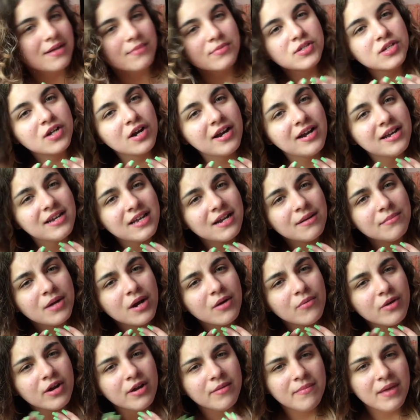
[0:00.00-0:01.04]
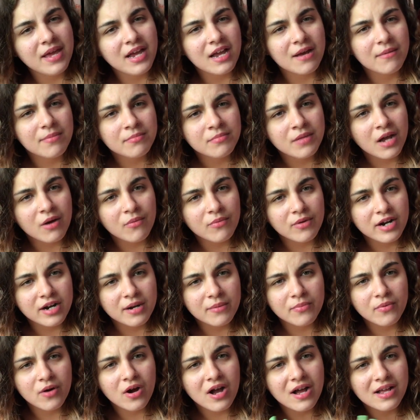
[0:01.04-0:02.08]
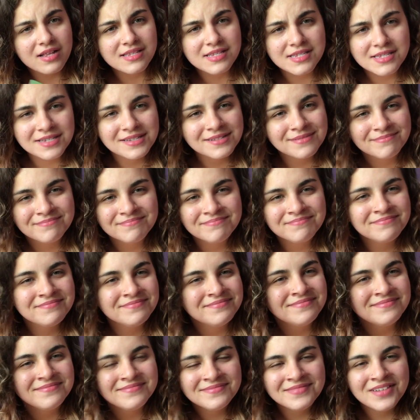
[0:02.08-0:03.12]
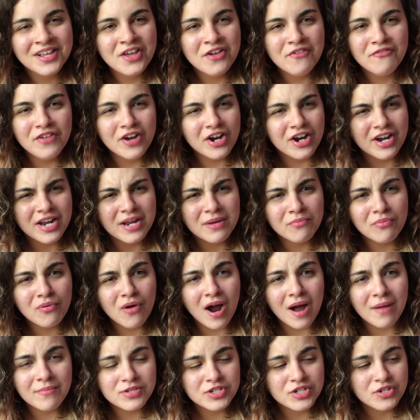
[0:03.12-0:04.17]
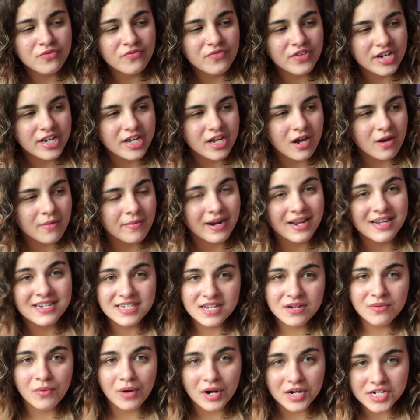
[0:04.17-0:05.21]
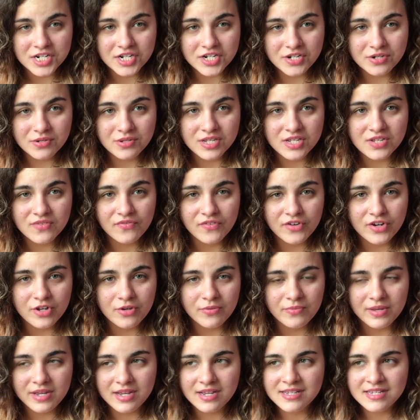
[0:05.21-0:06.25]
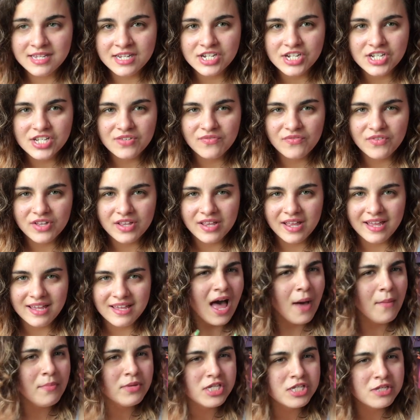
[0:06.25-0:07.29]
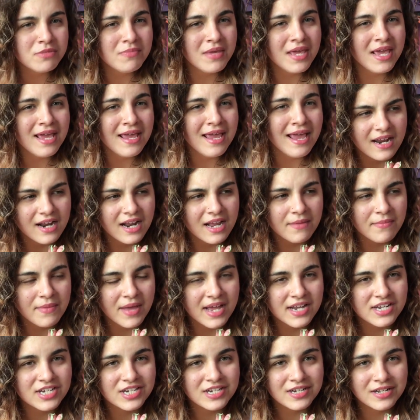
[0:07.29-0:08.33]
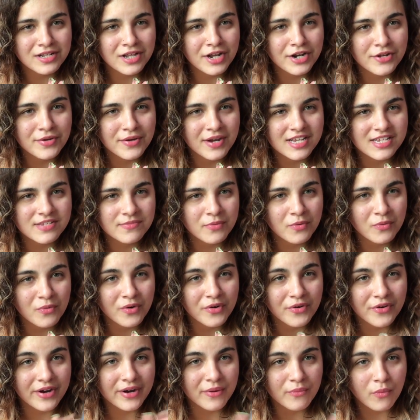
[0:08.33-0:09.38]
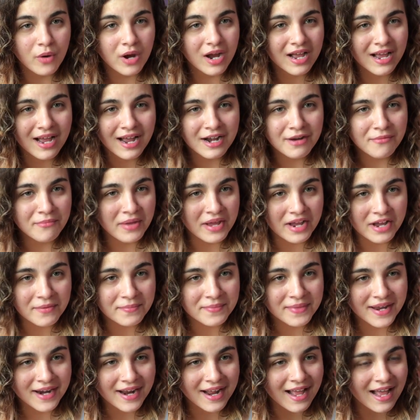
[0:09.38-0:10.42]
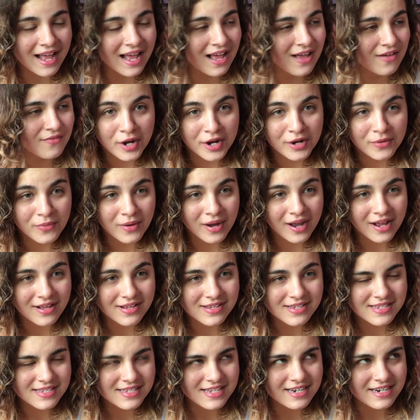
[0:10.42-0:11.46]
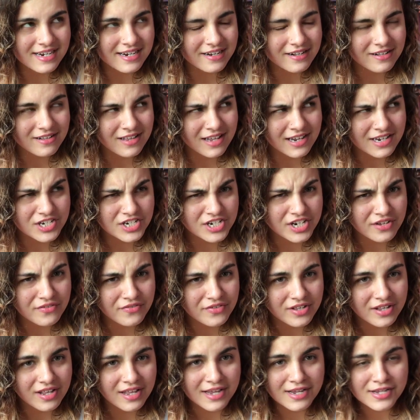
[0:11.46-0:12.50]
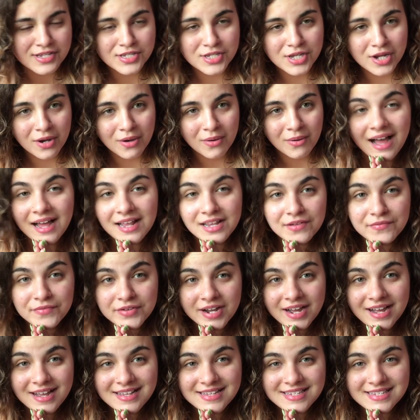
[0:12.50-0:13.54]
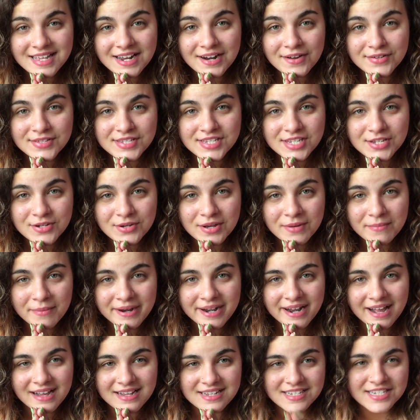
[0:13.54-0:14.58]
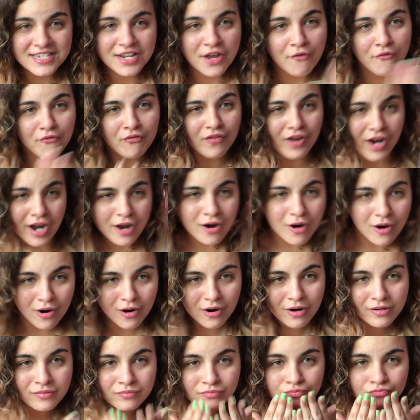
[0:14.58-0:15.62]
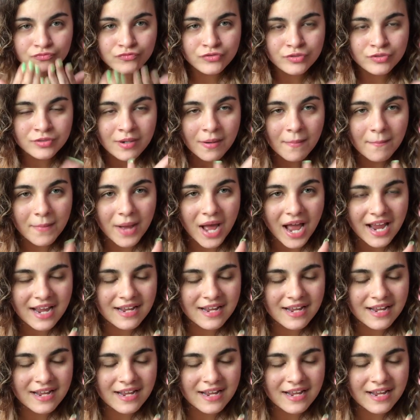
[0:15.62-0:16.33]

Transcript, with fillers: I'm sorry again, I'm not wearing makeup, I'm not wearing bras. Very impromptu video, but I did want to do this for you because I just feel like helps me, and I imagine a lot of you guys have been wondering what kind of makeup that I have. Quite a while since I did a collection, I feel like. So I love you guys, and I'll see you in my next video. Bye.